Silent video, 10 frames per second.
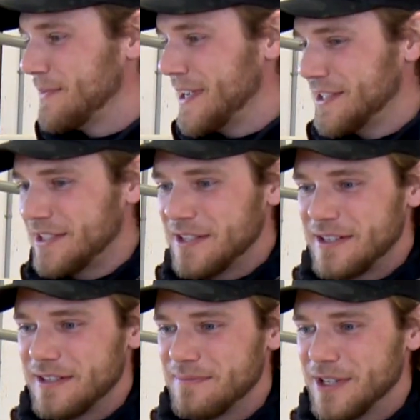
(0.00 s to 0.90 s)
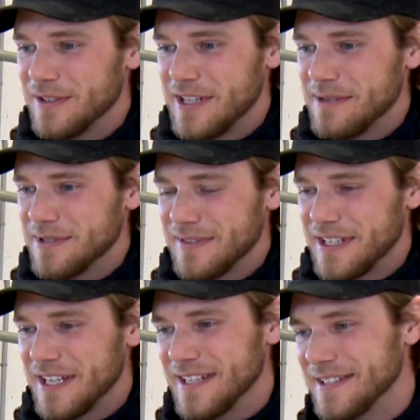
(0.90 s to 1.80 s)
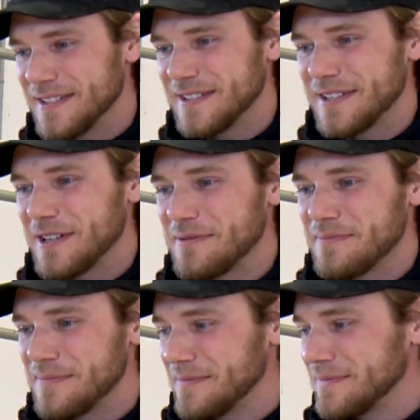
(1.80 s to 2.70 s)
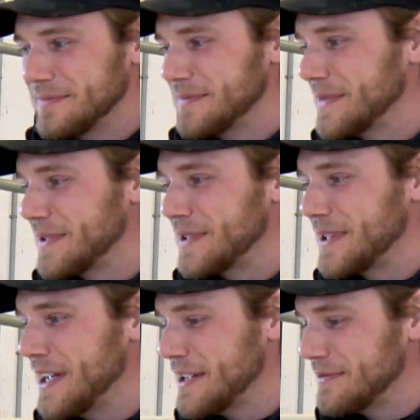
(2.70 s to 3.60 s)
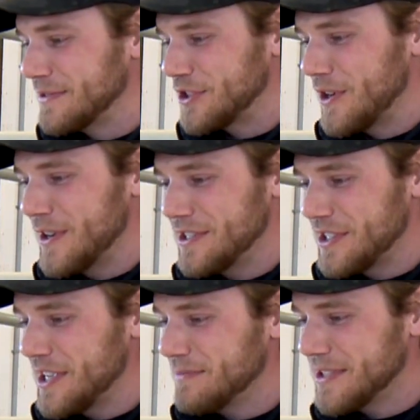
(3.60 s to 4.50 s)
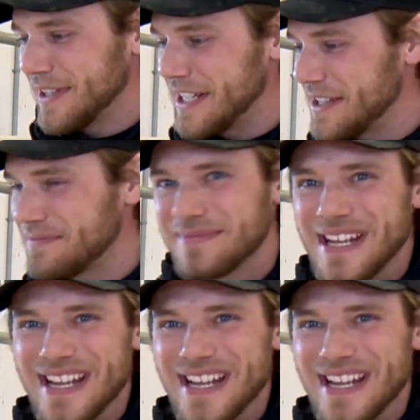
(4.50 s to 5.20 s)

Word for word: match the middle names of the kids. Um, yeah, John, James, and Lynn.